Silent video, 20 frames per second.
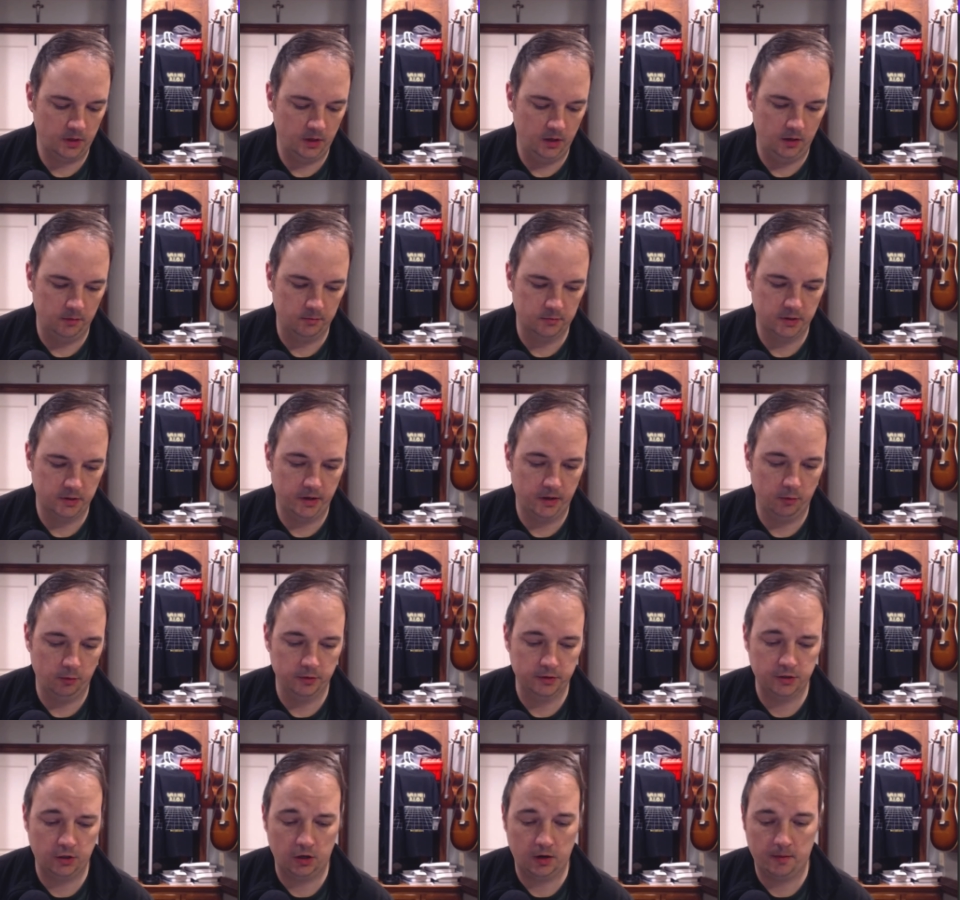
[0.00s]
Today we'll
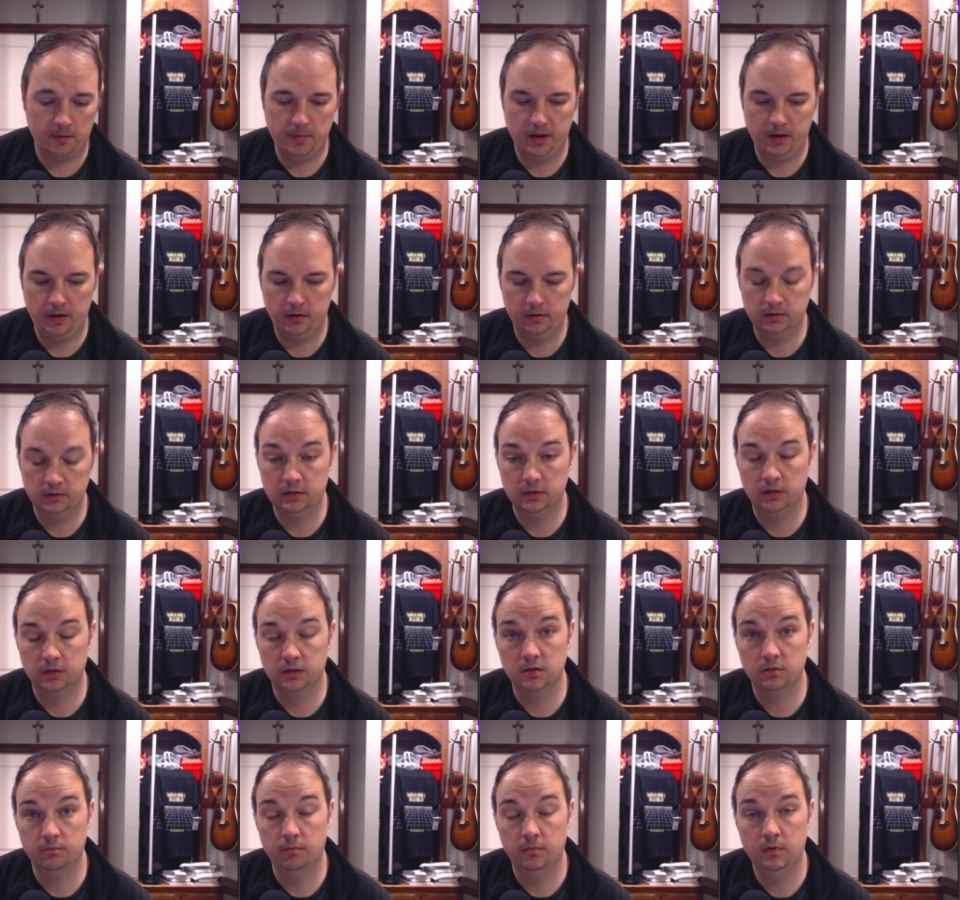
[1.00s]
talk about
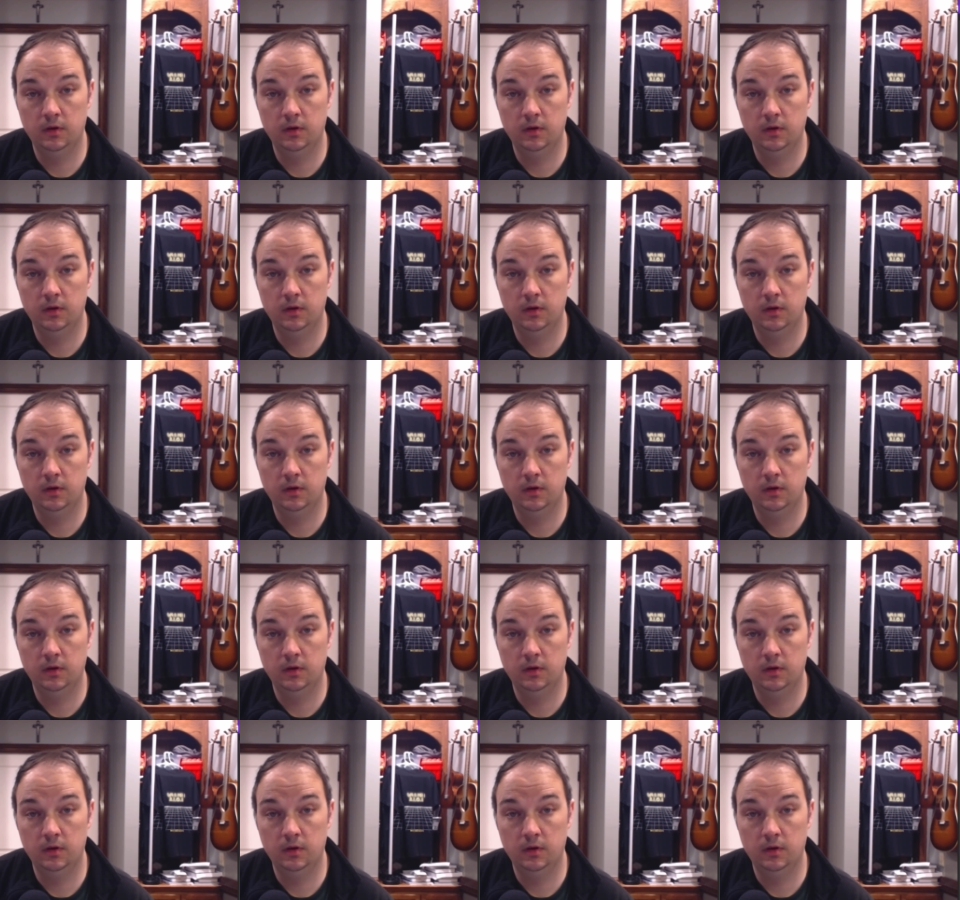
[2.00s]
some